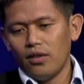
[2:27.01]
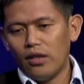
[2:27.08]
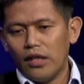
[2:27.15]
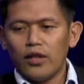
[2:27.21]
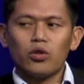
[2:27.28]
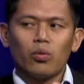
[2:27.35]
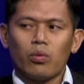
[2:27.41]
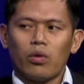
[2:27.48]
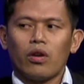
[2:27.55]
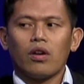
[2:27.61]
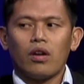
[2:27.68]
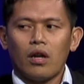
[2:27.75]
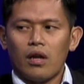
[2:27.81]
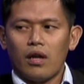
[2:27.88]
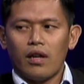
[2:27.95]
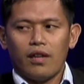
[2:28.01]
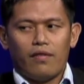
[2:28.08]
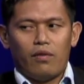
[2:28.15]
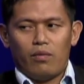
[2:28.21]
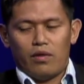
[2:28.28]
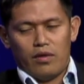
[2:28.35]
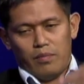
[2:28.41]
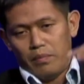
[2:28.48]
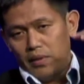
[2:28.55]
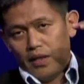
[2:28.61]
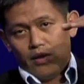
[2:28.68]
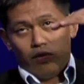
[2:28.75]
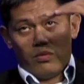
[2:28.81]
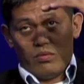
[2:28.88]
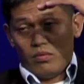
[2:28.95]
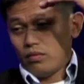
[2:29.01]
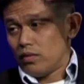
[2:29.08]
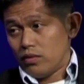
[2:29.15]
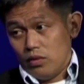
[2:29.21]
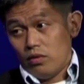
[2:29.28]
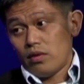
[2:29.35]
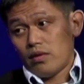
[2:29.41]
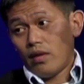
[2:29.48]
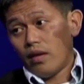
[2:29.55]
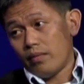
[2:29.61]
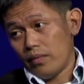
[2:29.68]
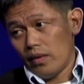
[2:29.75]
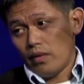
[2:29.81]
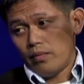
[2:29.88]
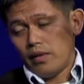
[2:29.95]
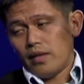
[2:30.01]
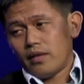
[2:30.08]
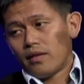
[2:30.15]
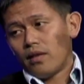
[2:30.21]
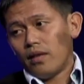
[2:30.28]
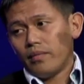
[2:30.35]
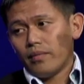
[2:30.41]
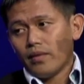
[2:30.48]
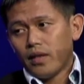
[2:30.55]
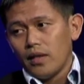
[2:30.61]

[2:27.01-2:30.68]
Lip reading: you need to work hard if you want to be to the top, be at the top.